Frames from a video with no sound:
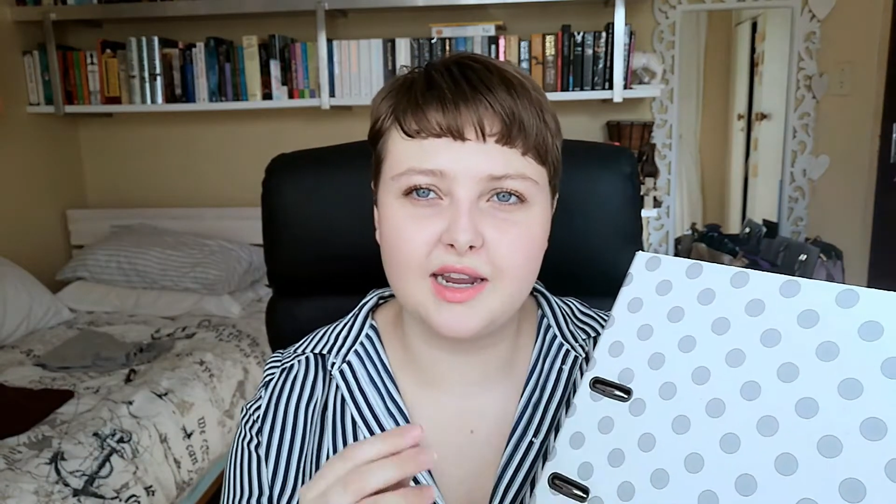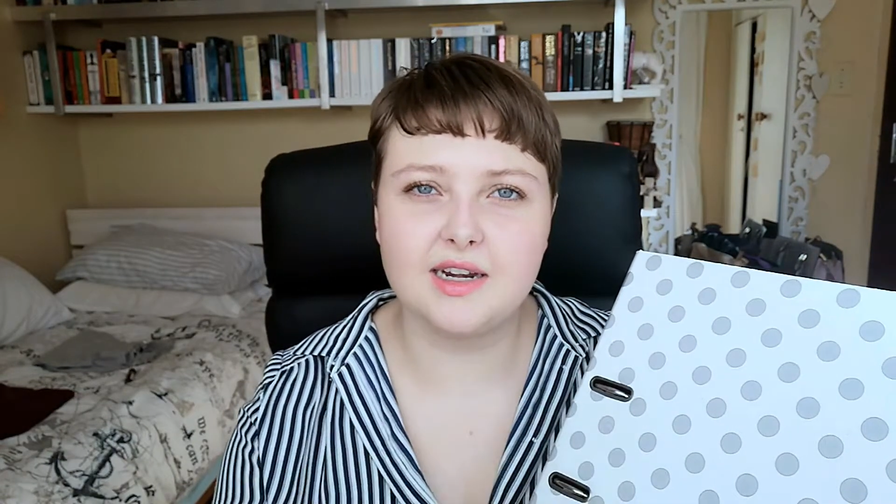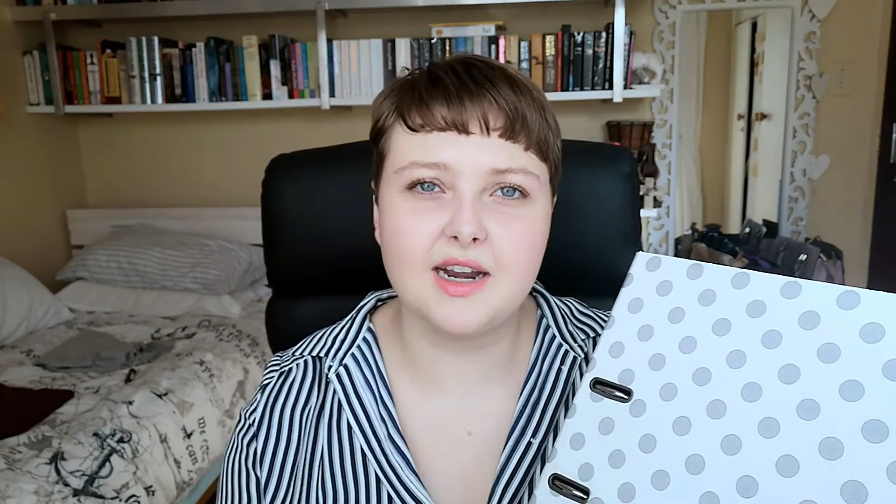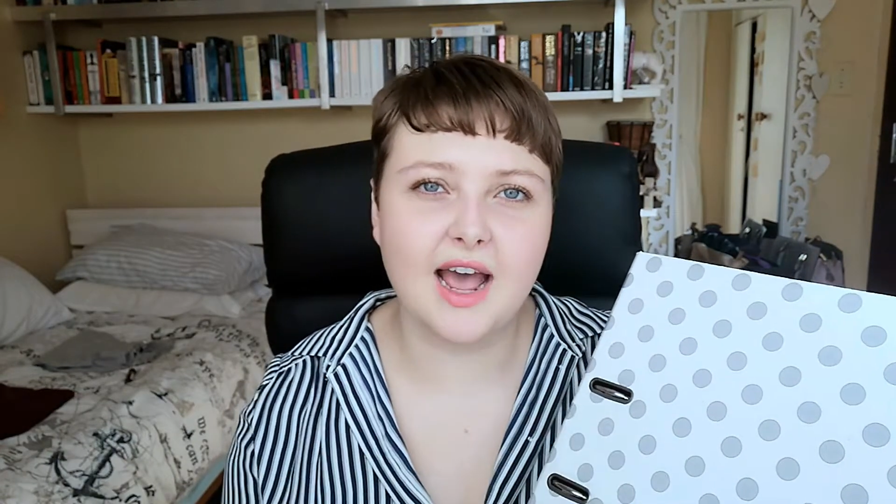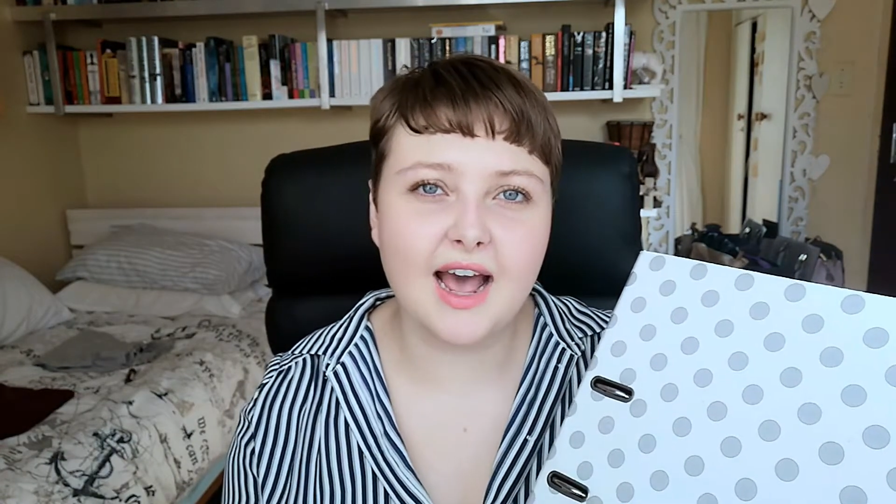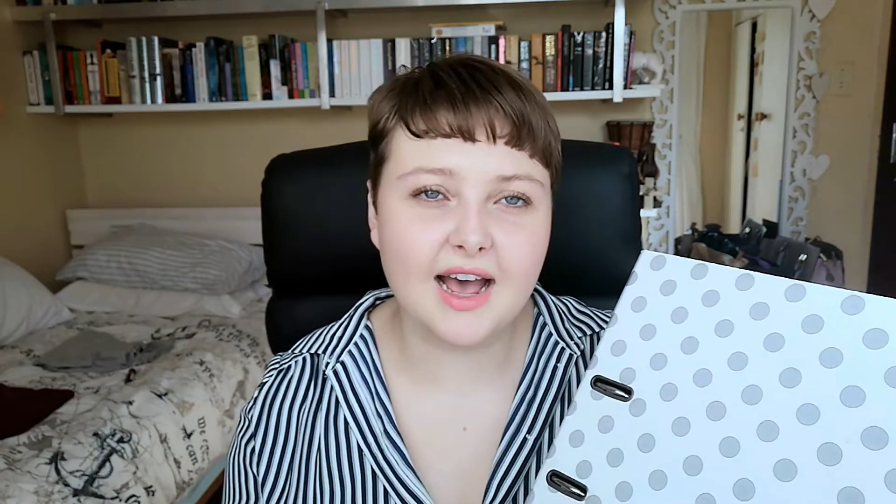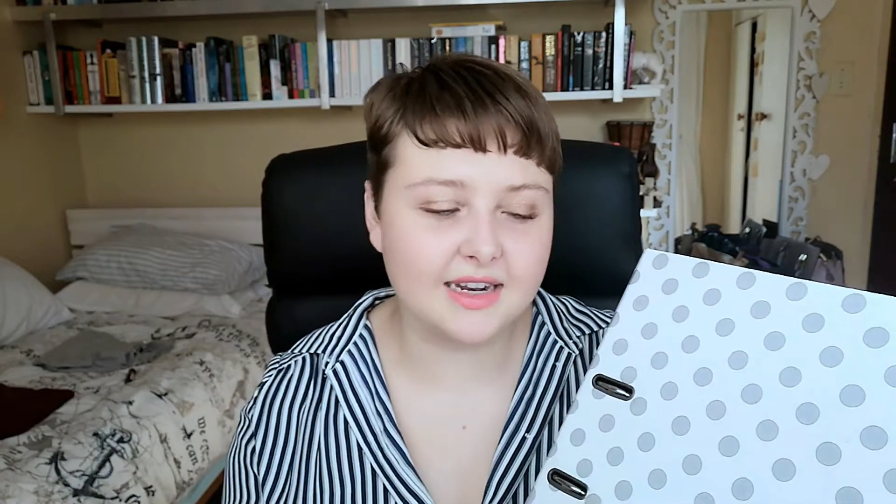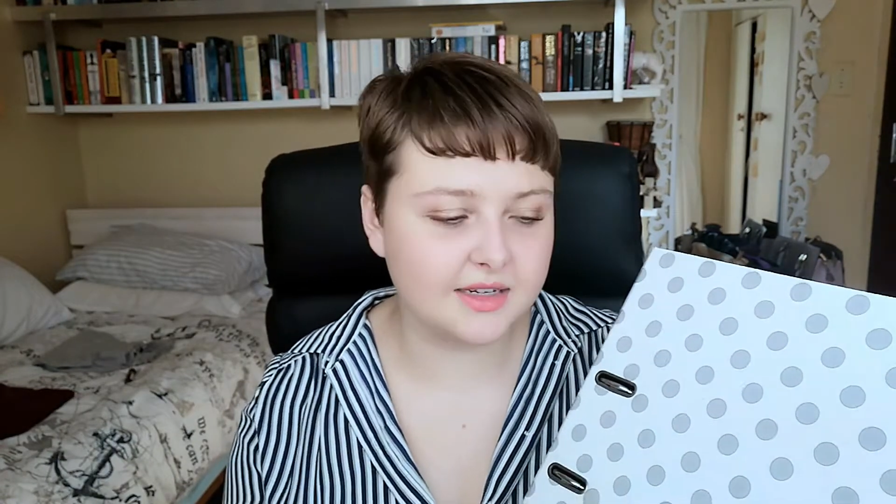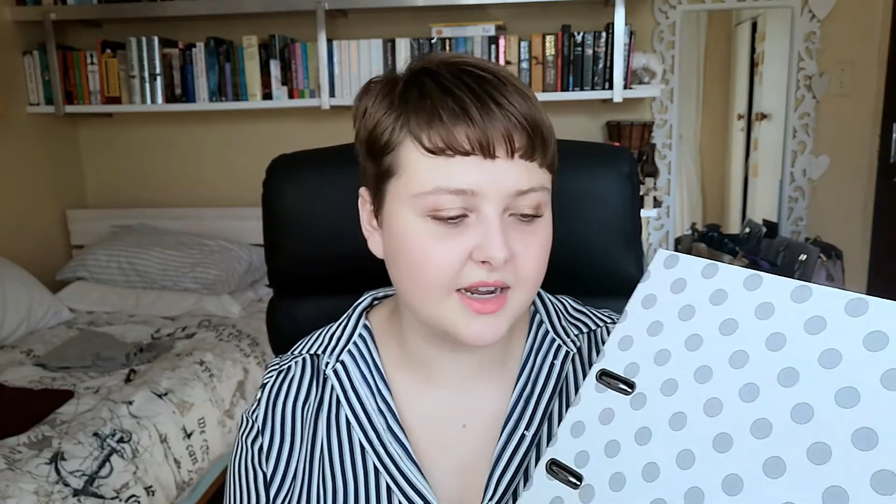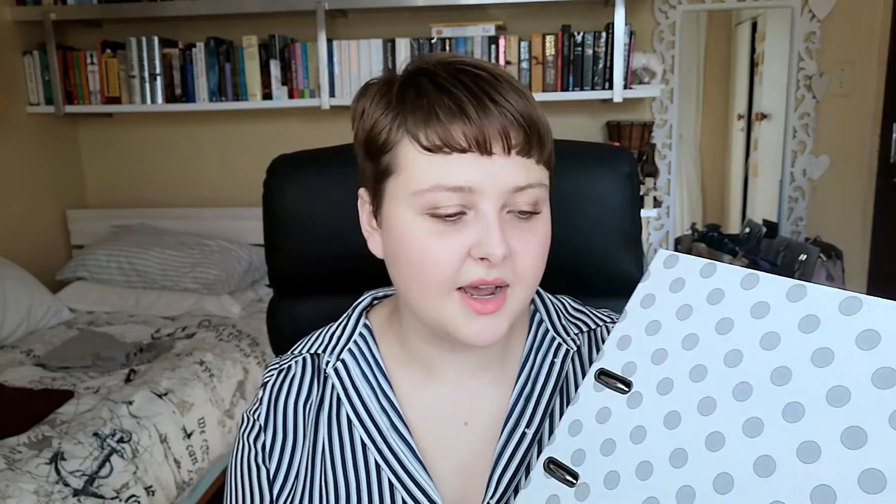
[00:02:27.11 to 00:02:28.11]
in
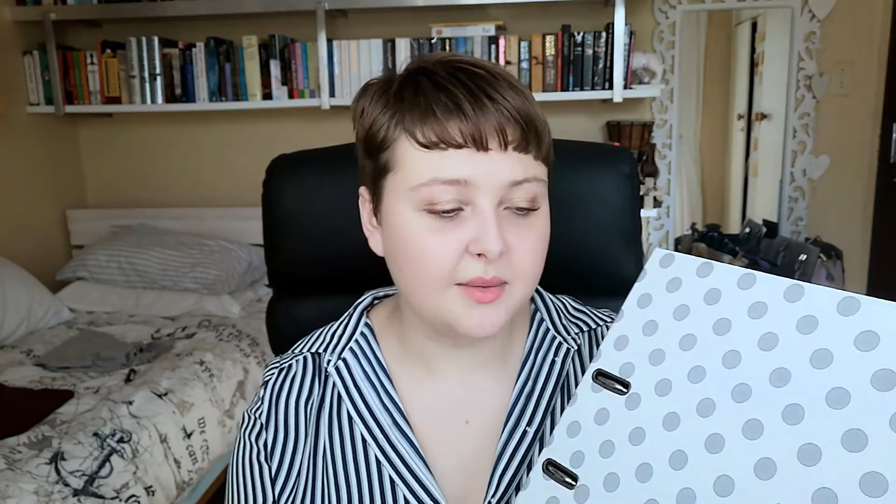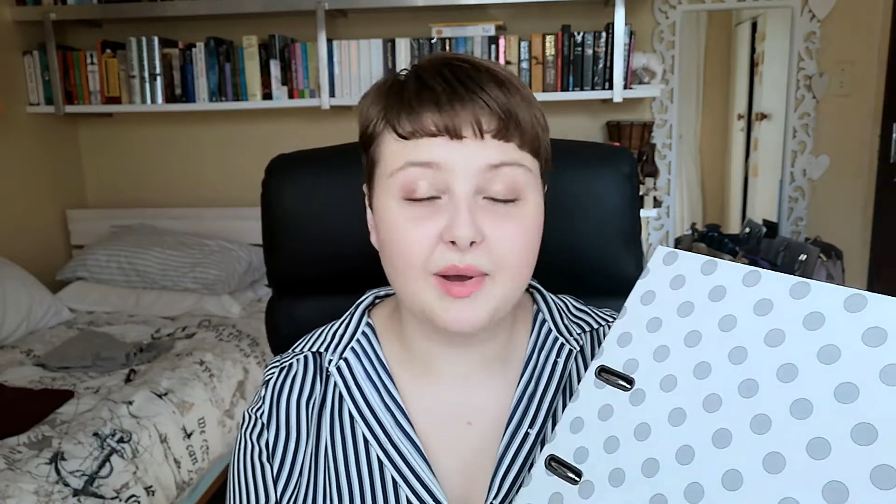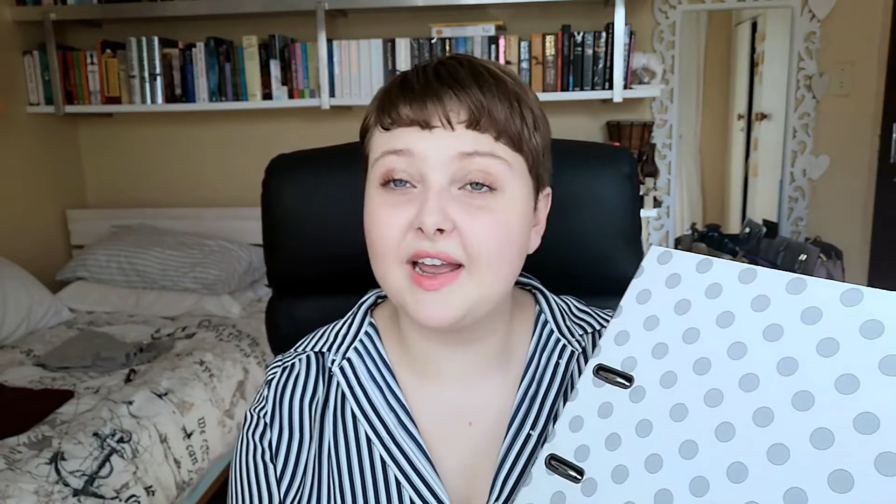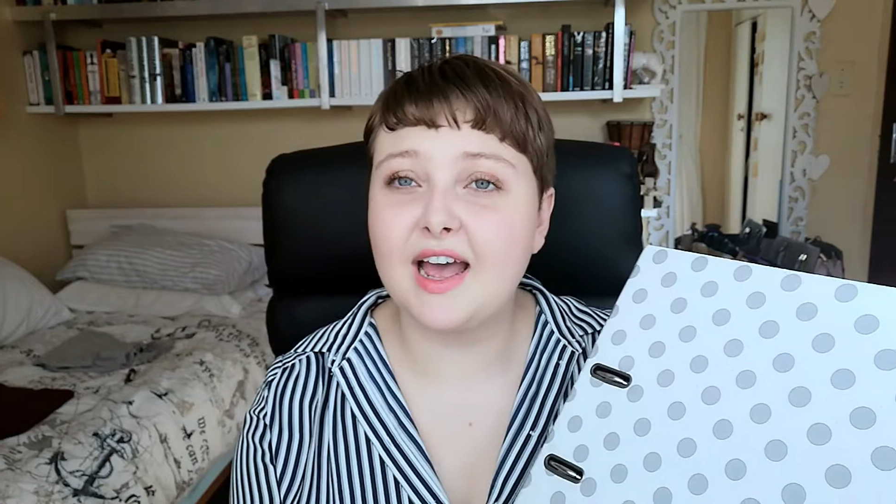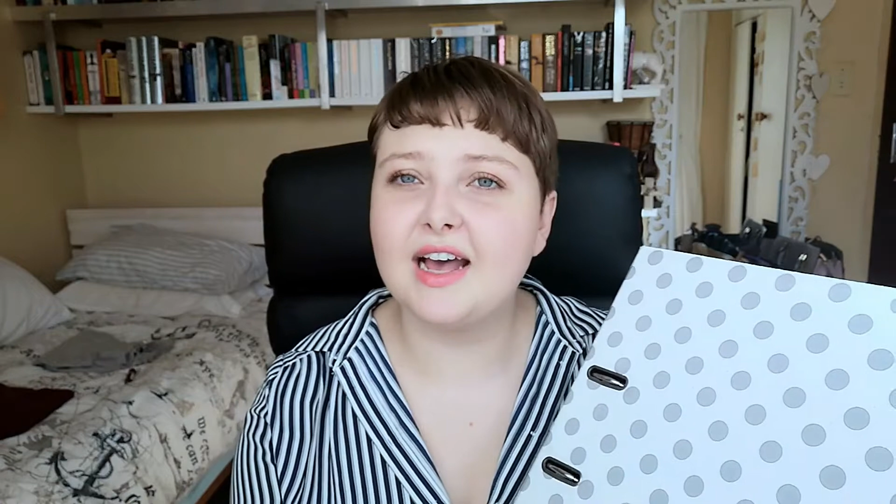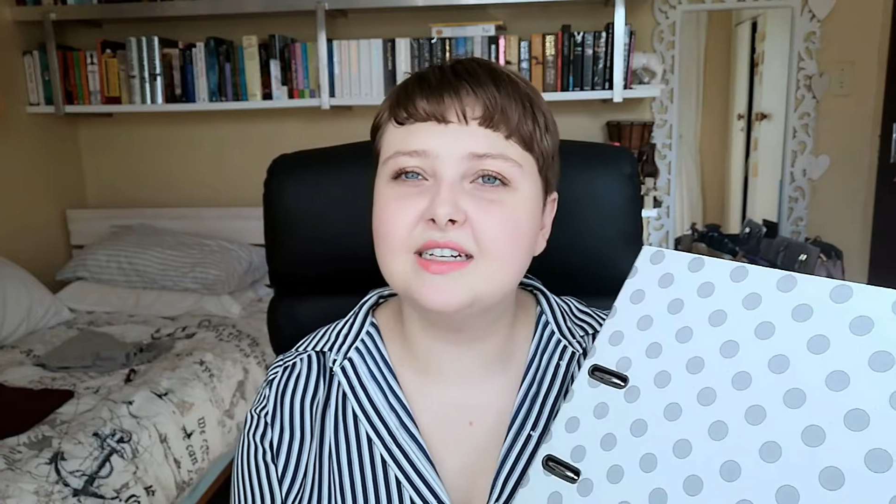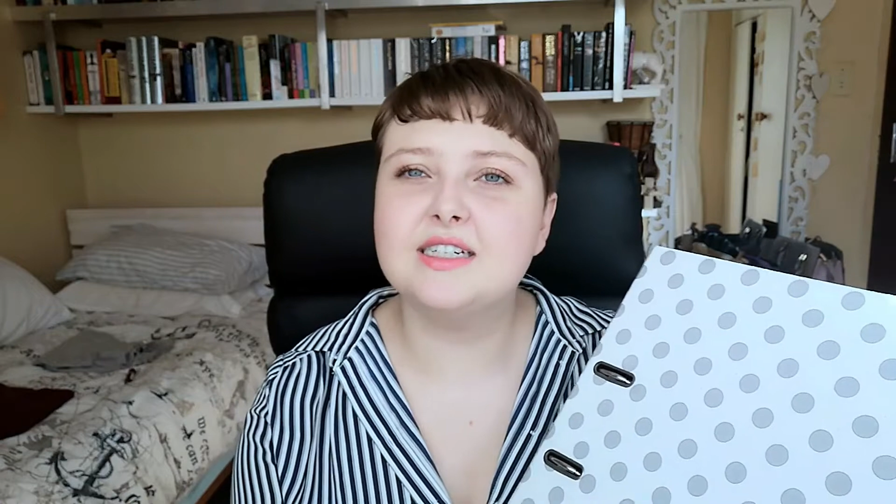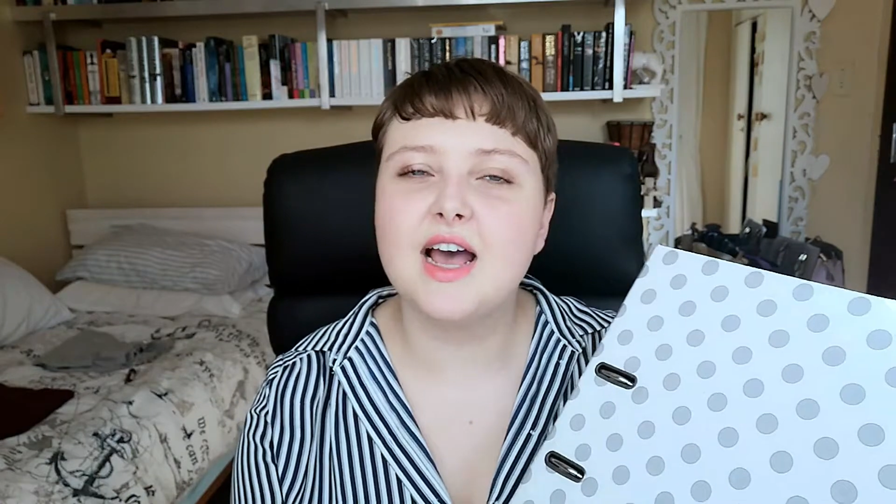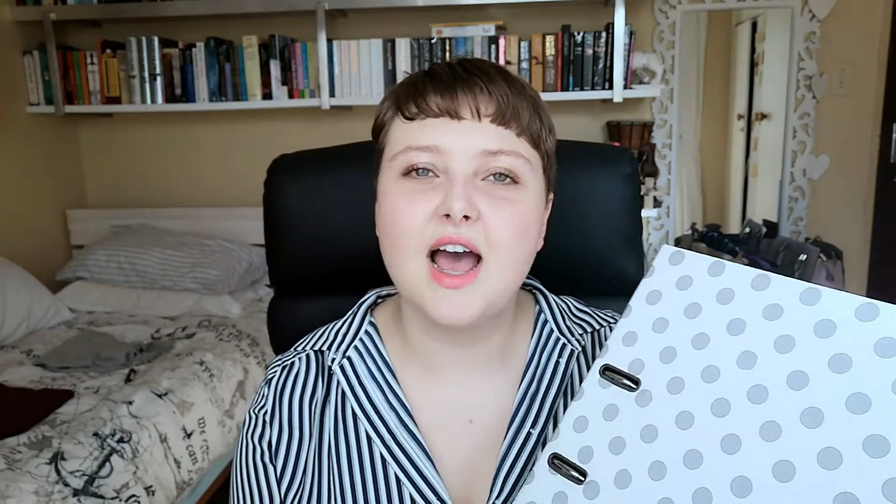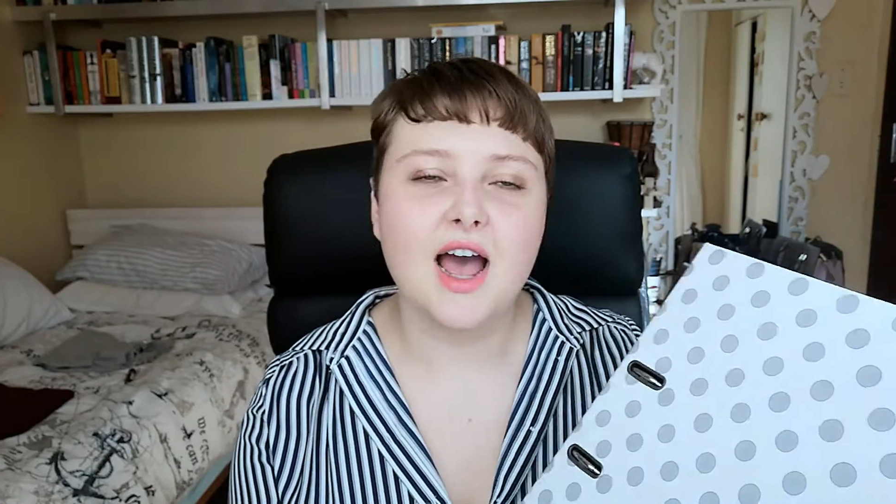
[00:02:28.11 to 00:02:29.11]
by hand